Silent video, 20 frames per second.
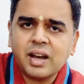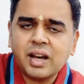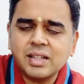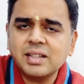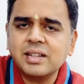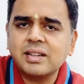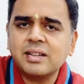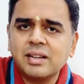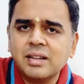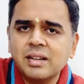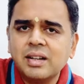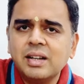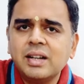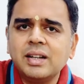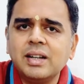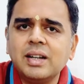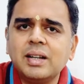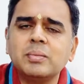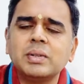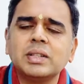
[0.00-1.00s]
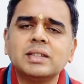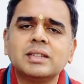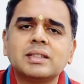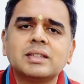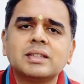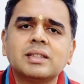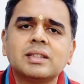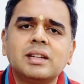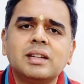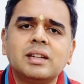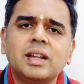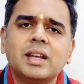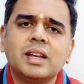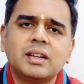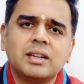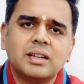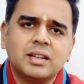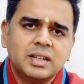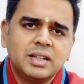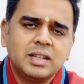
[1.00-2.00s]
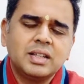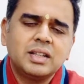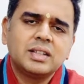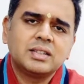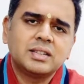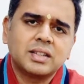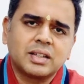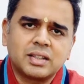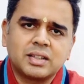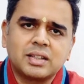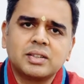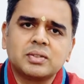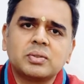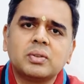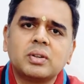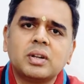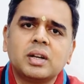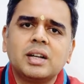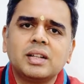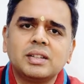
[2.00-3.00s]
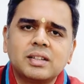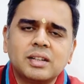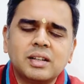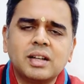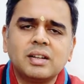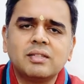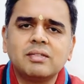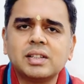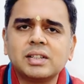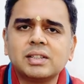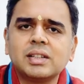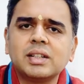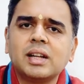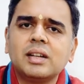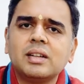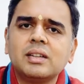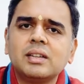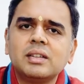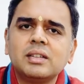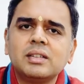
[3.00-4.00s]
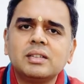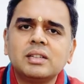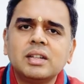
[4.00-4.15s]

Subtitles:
other demons like Shakatasura, Trinavarta.